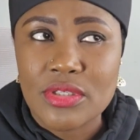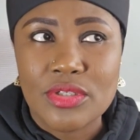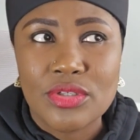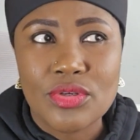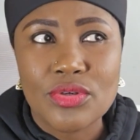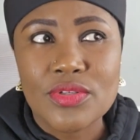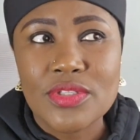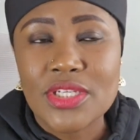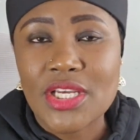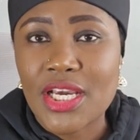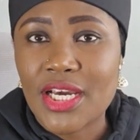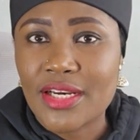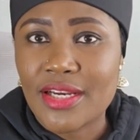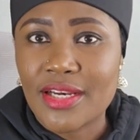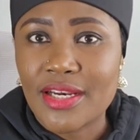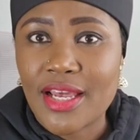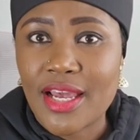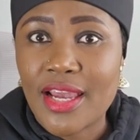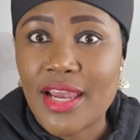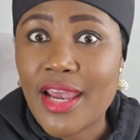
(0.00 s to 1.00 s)
Those in
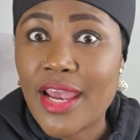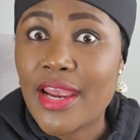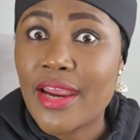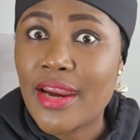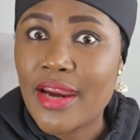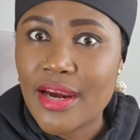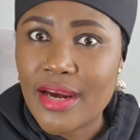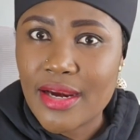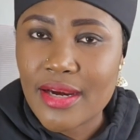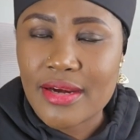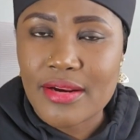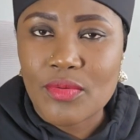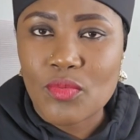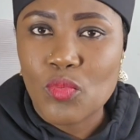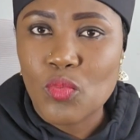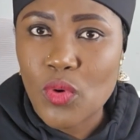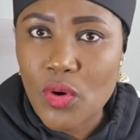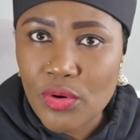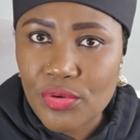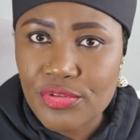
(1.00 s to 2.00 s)
Canada, I heard
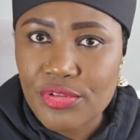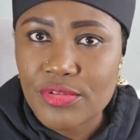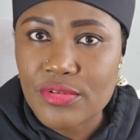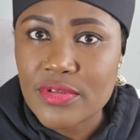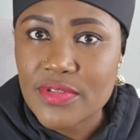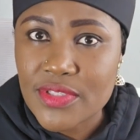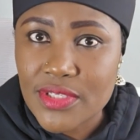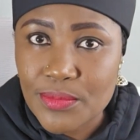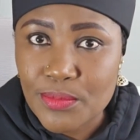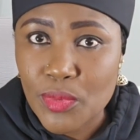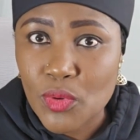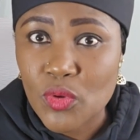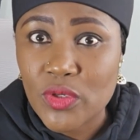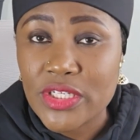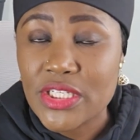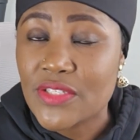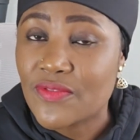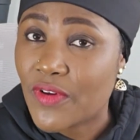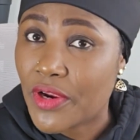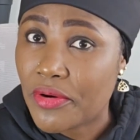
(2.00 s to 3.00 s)
Worth Simple
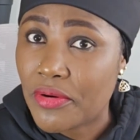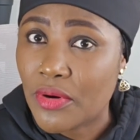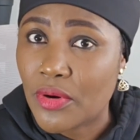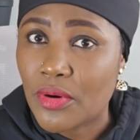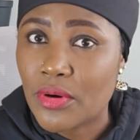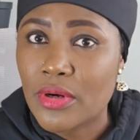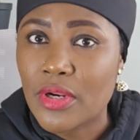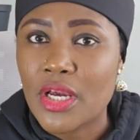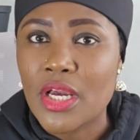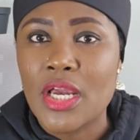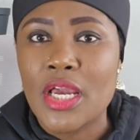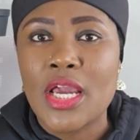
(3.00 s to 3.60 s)
is very good.